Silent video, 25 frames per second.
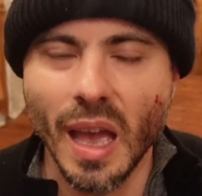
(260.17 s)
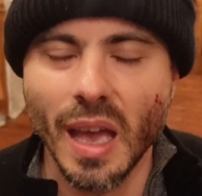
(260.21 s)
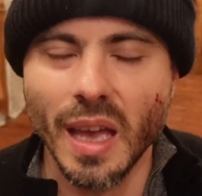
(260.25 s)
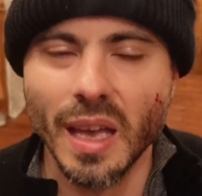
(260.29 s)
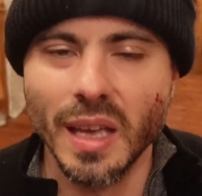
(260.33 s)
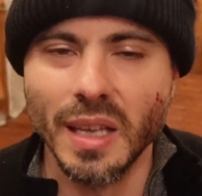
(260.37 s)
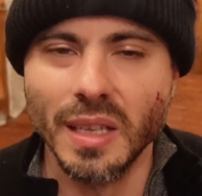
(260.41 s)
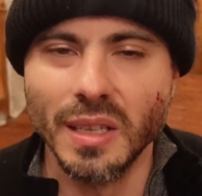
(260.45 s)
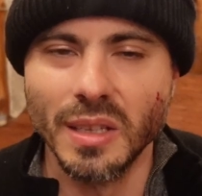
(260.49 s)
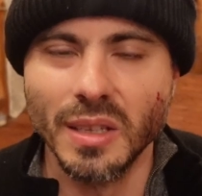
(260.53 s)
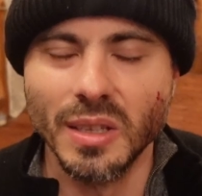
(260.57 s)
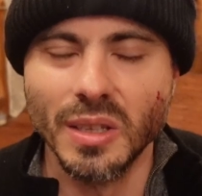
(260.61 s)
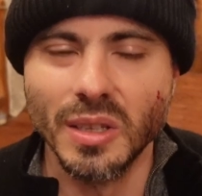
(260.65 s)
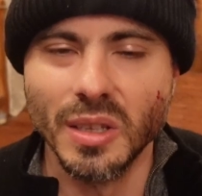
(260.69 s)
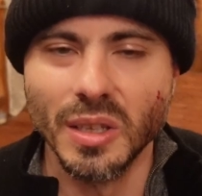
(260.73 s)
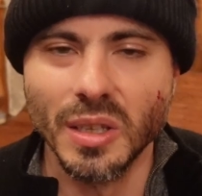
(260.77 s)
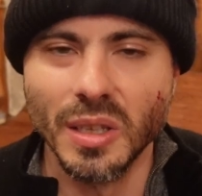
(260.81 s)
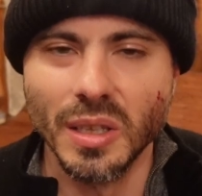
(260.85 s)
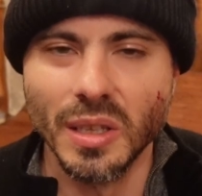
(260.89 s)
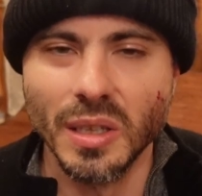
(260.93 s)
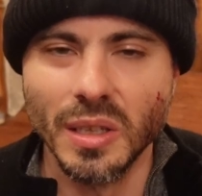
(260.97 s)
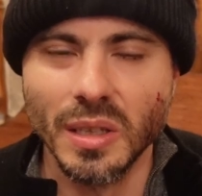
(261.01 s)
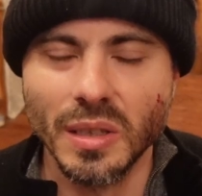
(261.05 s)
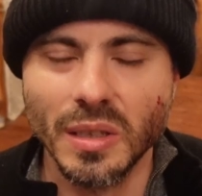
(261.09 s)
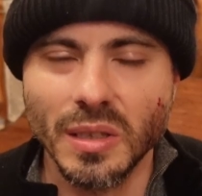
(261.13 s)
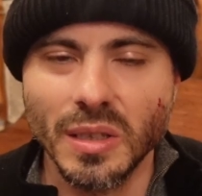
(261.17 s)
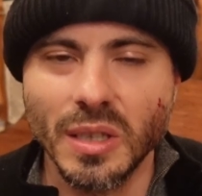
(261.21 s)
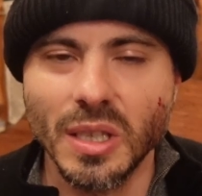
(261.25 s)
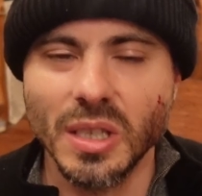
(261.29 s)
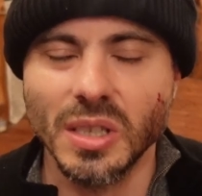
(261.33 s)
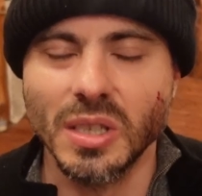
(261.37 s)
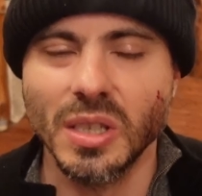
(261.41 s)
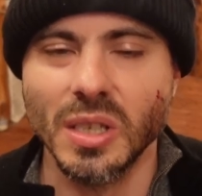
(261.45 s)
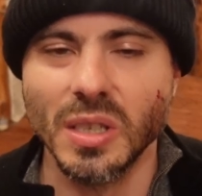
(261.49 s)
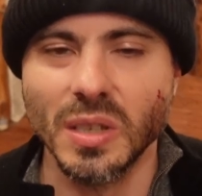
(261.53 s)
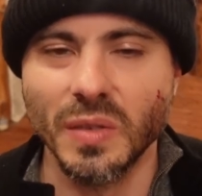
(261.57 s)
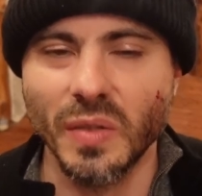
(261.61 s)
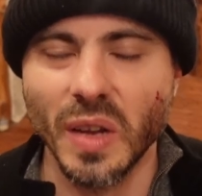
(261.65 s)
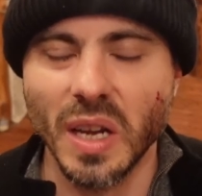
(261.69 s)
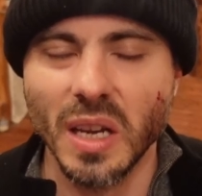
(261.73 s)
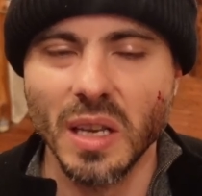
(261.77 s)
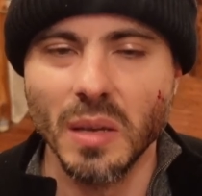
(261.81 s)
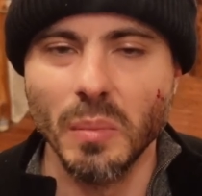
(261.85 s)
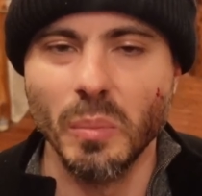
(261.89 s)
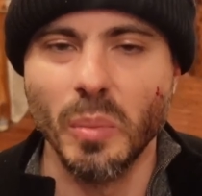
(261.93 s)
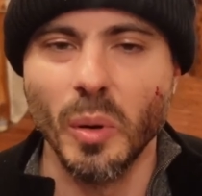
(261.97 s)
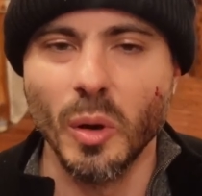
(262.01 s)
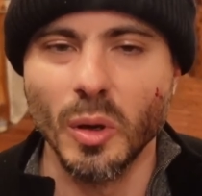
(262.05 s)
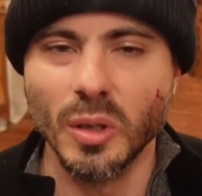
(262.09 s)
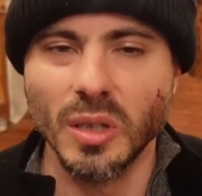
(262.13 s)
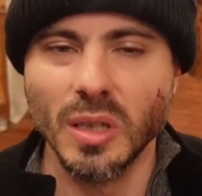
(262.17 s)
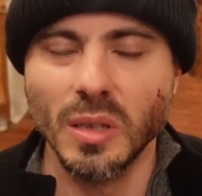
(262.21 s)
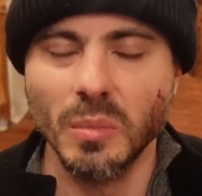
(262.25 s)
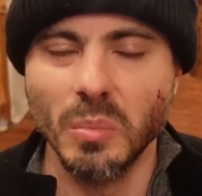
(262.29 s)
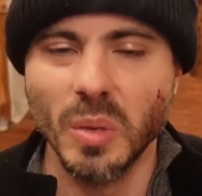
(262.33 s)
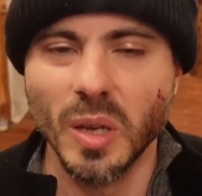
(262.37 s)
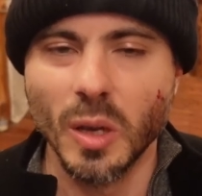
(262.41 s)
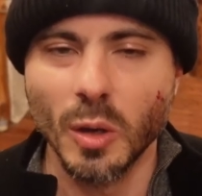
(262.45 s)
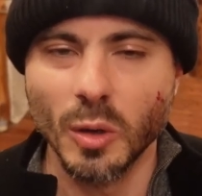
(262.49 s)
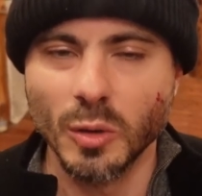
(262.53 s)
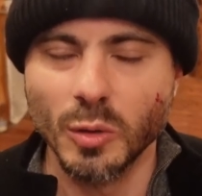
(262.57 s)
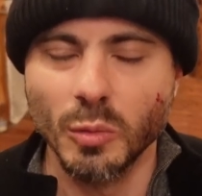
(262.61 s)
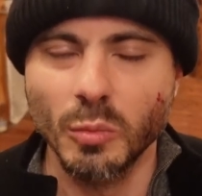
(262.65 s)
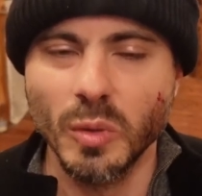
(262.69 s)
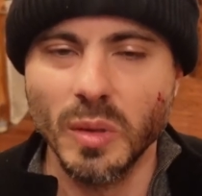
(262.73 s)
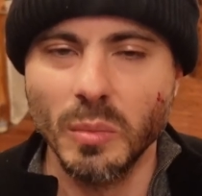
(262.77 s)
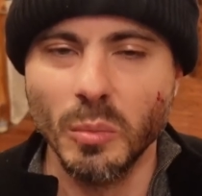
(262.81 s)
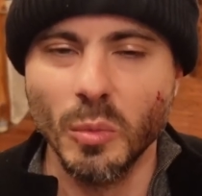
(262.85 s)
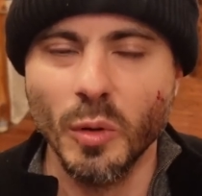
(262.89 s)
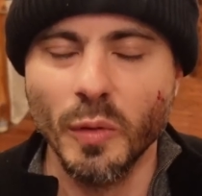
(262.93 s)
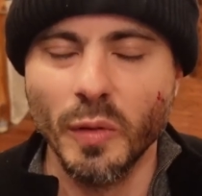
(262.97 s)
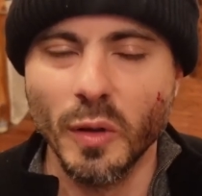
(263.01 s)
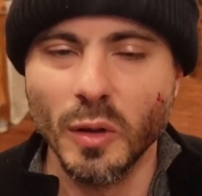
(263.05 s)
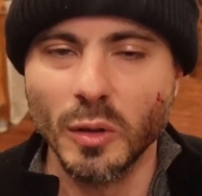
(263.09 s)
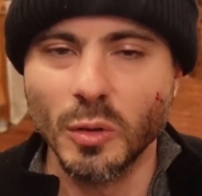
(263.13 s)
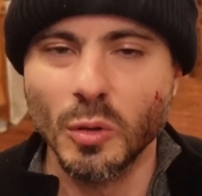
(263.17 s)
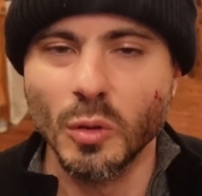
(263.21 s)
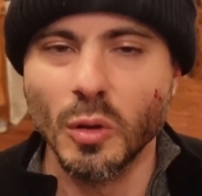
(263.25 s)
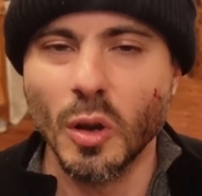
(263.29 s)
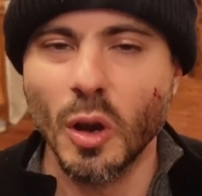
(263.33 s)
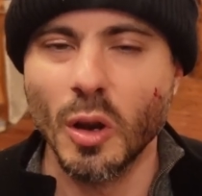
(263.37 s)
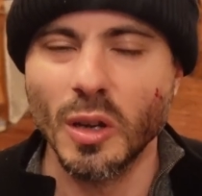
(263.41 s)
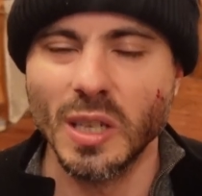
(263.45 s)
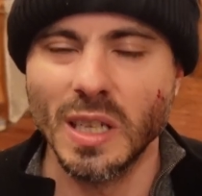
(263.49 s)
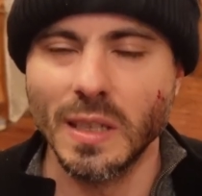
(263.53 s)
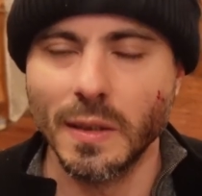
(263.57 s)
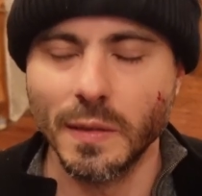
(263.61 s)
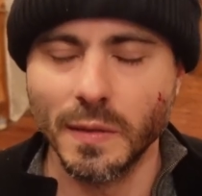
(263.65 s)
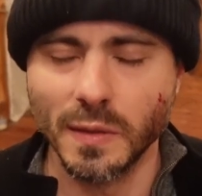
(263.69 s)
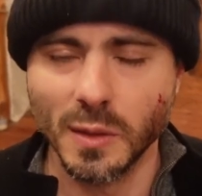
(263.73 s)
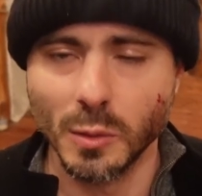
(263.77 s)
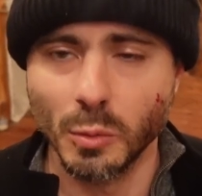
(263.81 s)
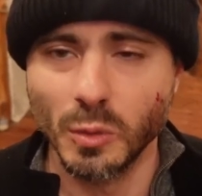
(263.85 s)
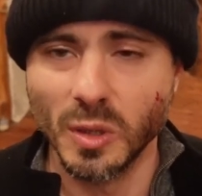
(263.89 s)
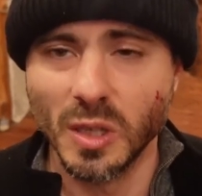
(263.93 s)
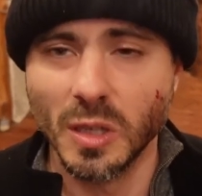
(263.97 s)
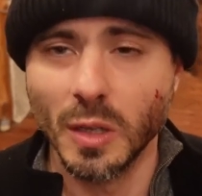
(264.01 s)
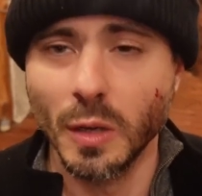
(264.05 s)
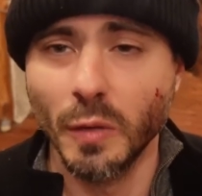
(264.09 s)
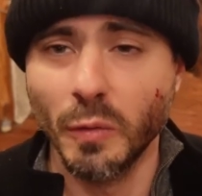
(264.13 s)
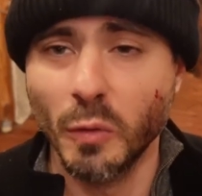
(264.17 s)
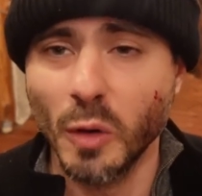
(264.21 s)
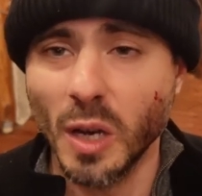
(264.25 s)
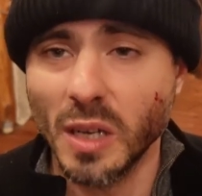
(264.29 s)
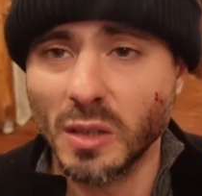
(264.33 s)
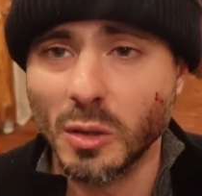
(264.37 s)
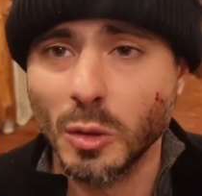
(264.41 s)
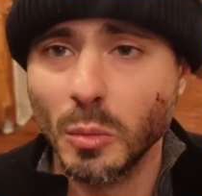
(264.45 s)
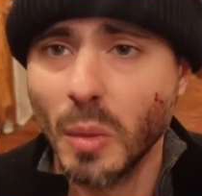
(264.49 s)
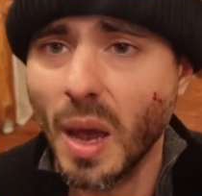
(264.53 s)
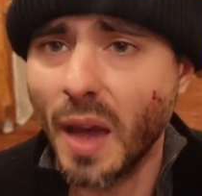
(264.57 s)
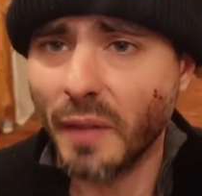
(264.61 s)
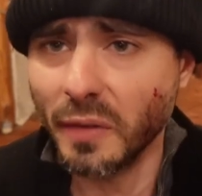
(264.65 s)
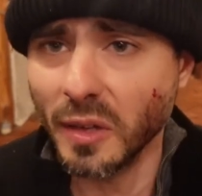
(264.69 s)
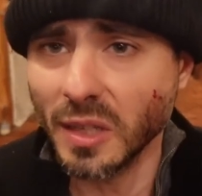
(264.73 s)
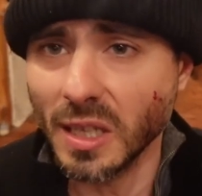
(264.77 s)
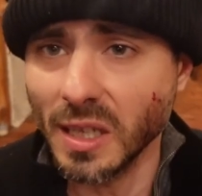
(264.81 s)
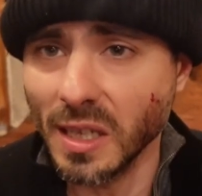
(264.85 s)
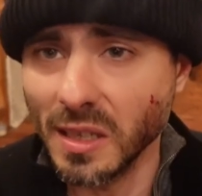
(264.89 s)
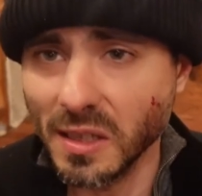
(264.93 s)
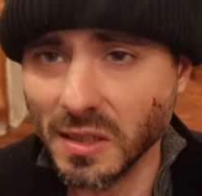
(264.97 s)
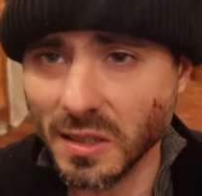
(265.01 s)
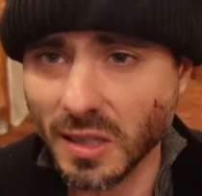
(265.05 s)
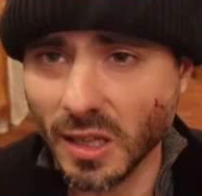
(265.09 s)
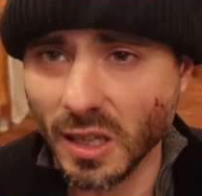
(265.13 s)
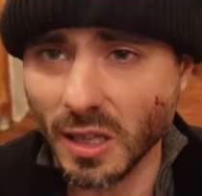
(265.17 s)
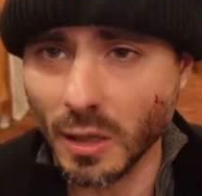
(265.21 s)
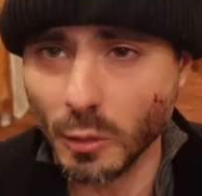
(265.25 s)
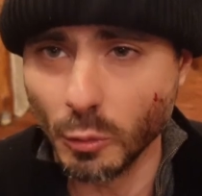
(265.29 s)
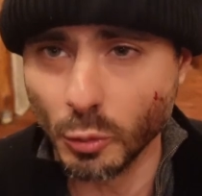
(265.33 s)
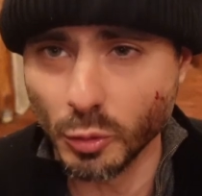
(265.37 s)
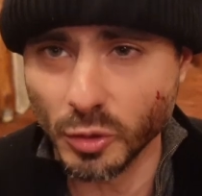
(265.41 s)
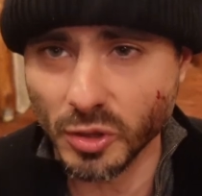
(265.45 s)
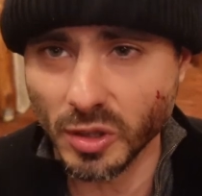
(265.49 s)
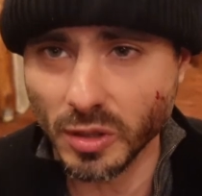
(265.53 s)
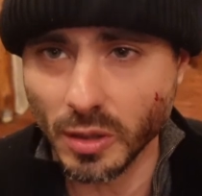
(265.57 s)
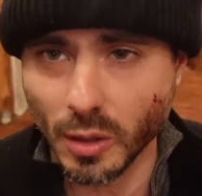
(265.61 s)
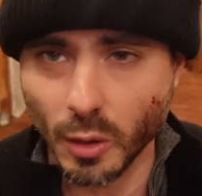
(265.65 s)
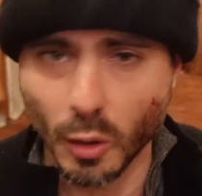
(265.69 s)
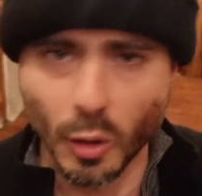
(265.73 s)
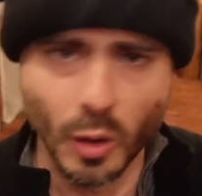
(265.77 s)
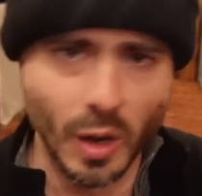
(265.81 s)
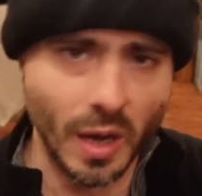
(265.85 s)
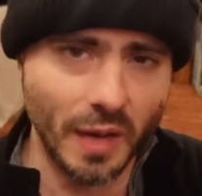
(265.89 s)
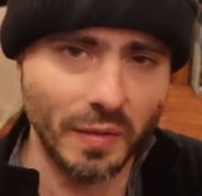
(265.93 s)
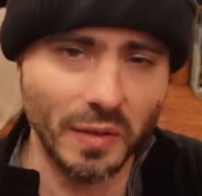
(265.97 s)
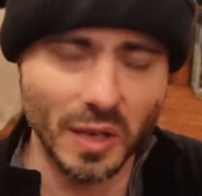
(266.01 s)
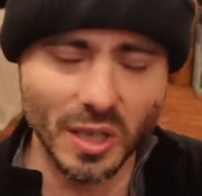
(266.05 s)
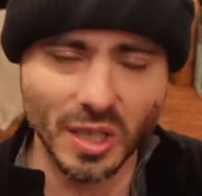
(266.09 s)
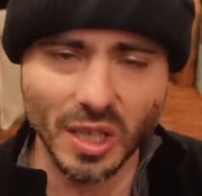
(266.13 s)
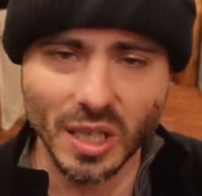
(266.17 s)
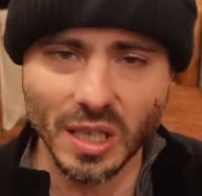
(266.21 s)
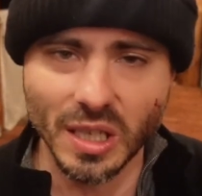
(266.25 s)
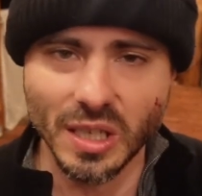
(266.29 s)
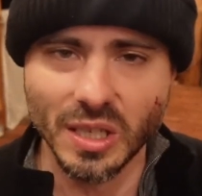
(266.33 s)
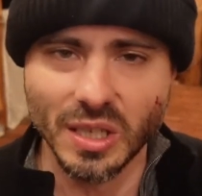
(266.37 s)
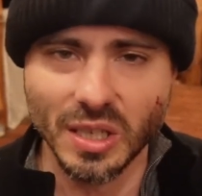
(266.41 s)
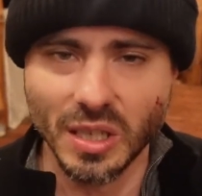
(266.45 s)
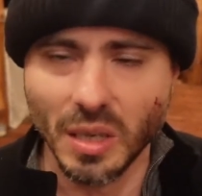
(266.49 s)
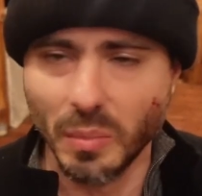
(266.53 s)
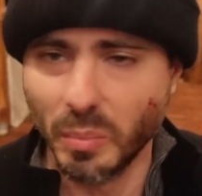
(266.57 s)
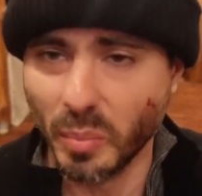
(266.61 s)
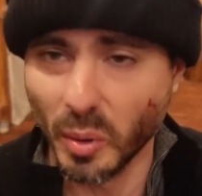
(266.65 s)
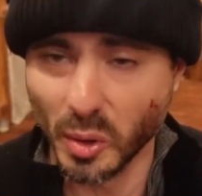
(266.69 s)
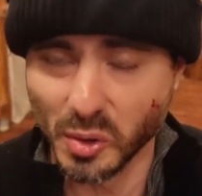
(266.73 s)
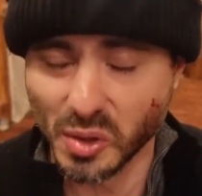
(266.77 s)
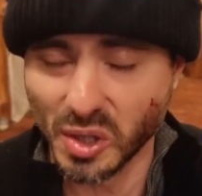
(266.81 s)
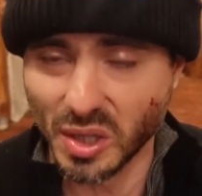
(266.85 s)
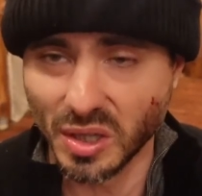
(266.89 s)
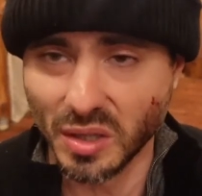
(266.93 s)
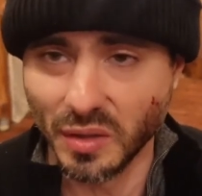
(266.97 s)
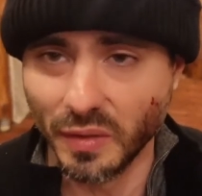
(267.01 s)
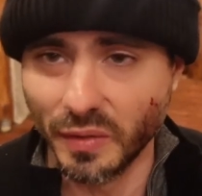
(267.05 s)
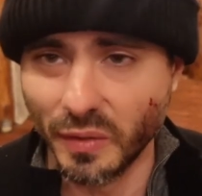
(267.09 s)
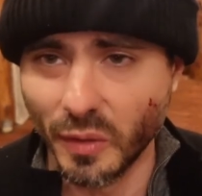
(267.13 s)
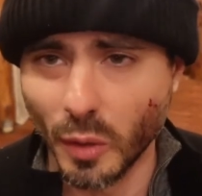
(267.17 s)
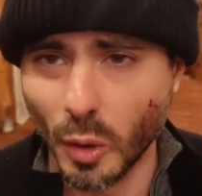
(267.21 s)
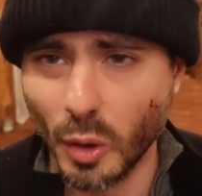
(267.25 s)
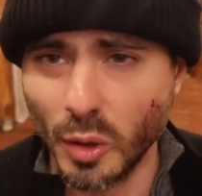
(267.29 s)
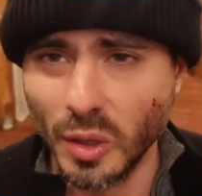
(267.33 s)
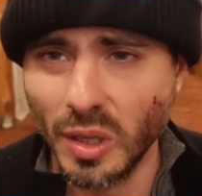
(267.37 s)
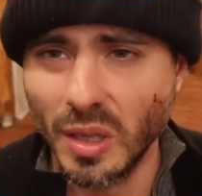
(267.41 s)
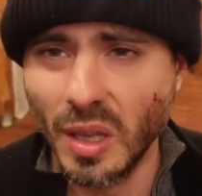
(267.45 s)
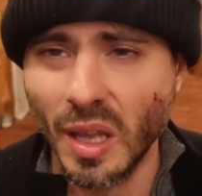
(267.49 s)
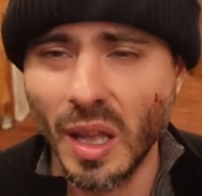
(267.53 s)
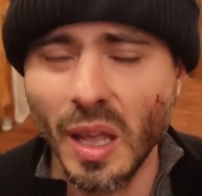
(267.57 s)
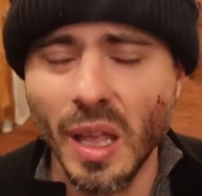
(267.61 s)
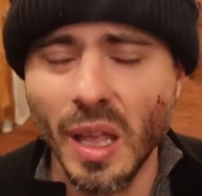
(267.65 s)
And this is very important because we move on to cognitive switch. If we assume everything is an illusion or everything is a positive void,